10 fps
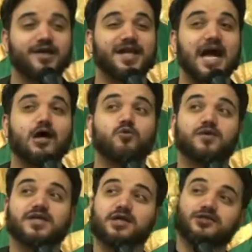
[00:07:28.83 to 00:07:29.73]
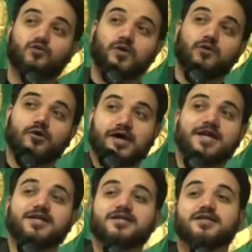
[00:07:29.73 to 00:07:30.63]
And how do we get to where we're
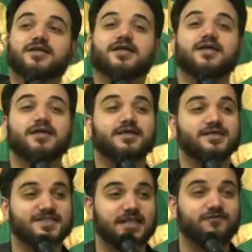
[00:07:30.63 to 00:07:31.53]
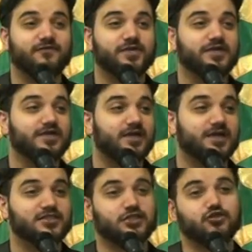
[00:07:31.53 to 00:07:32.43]
headed safely
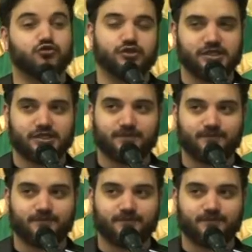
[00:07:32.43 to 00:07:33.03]
and securely?